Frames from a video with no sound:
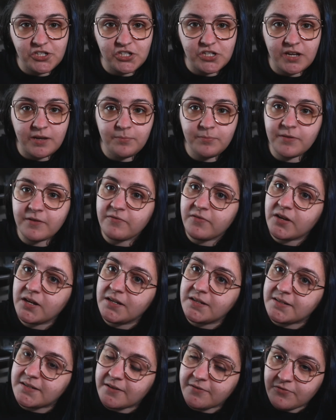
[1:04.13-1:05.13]
shape. They're
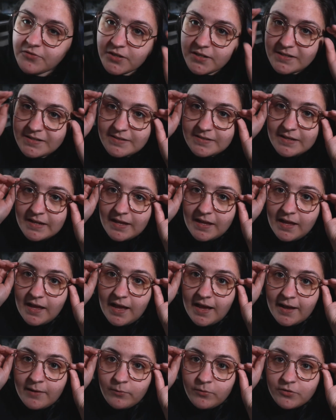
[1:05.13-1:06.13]
very different.
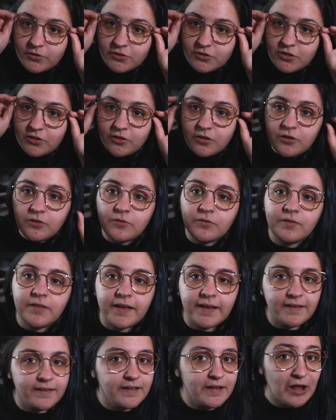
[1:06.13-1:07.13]
I will show you,
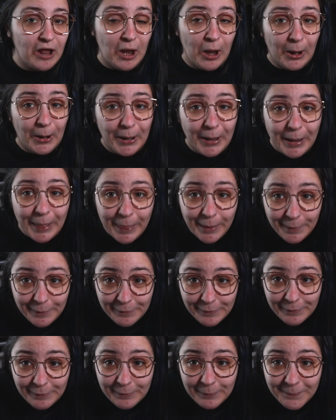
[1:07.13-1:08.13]
like,
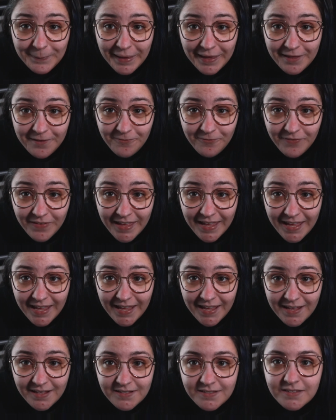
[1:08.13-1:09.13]
this is my
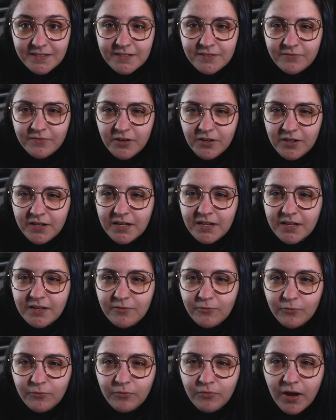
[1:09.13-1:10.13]
face. It's very
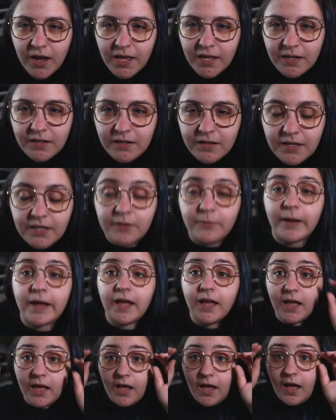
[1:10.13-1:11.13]
red. Anyway,
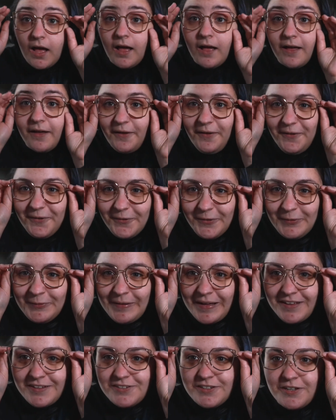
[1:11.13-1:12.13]

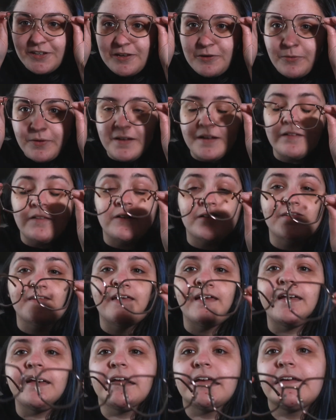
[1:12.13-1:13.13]
I'll show you what it looks
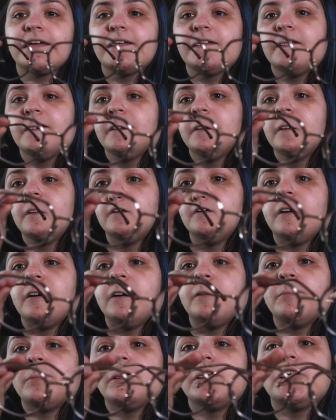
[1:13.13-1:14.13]
like
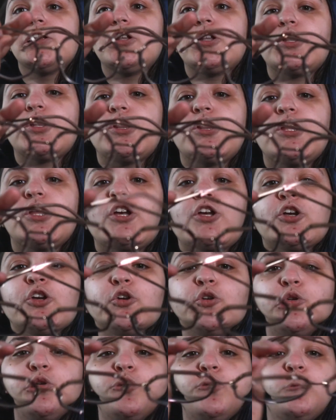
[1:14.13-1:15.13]
up
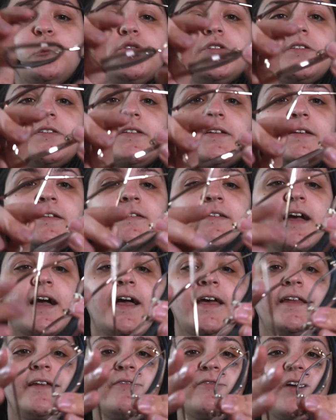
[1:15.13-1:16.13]
close. It's
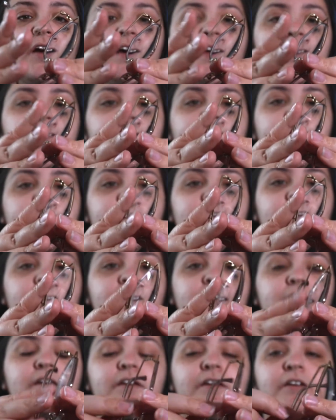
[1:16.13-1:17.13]
kind of got
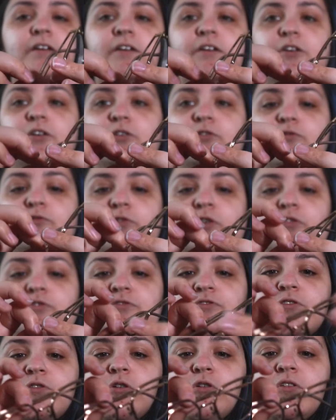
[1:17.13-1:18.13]
a
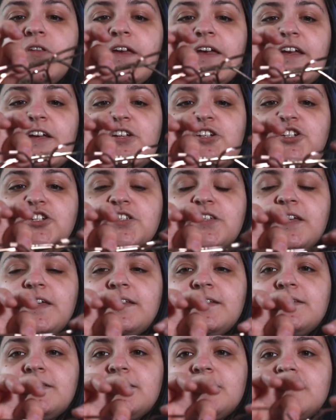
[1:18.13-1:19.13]
rose gold-ish
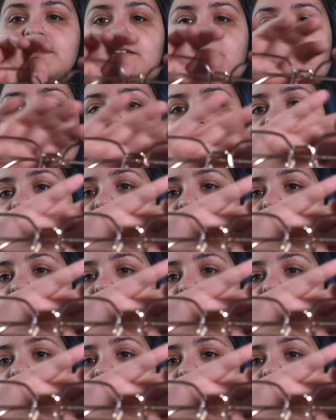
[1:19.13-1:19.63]
tint, if